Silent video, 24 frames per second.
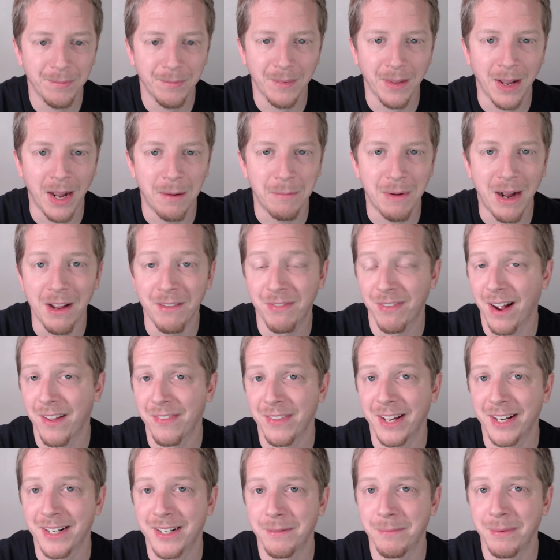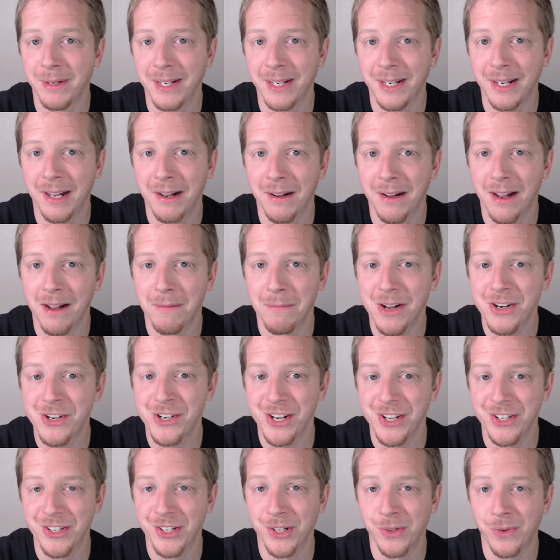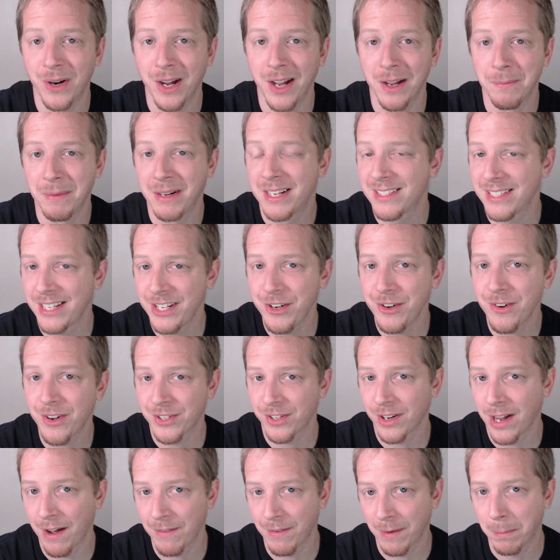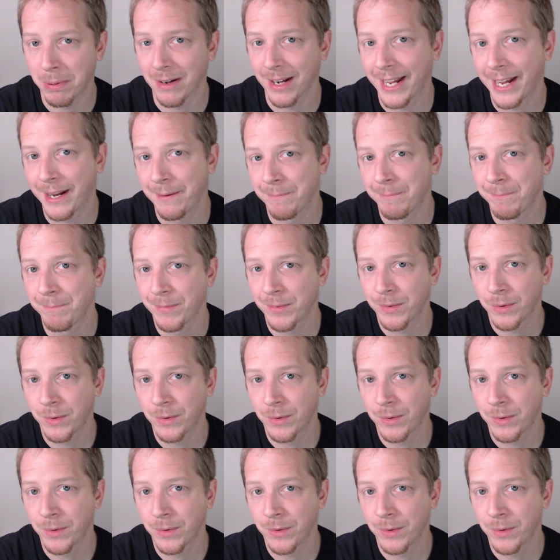I find that to be a much easier way, because then you also have a plan.